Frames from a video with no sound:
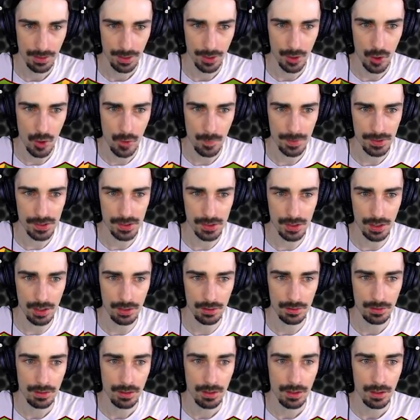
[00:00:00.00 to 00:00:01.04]
I hope it's
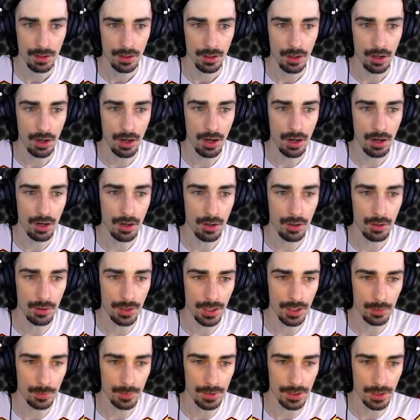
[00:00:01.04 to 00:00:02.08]
not. Oh,
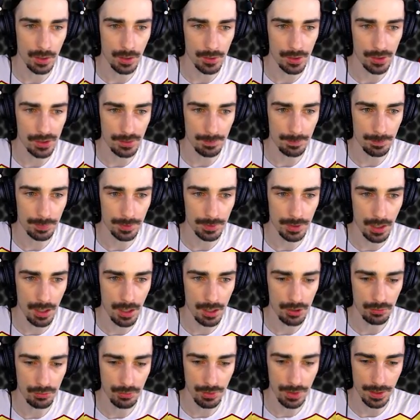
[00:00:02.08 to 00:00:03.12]
here we go. There's a
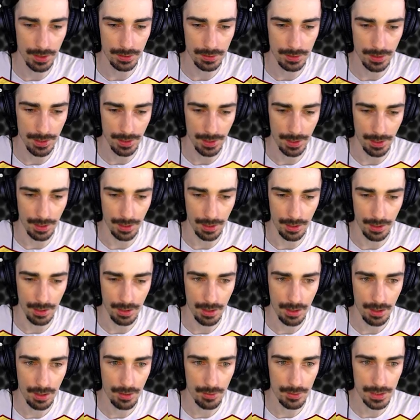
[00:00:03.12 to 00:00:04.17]
block right there.
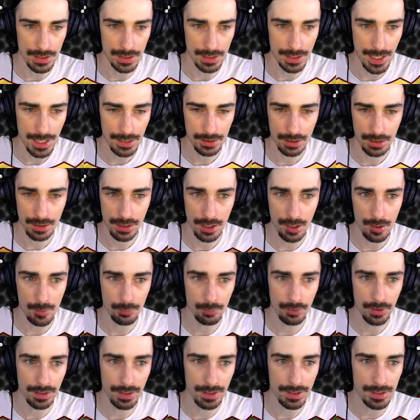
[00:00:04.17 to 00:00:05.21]
Oh, is that the culprit?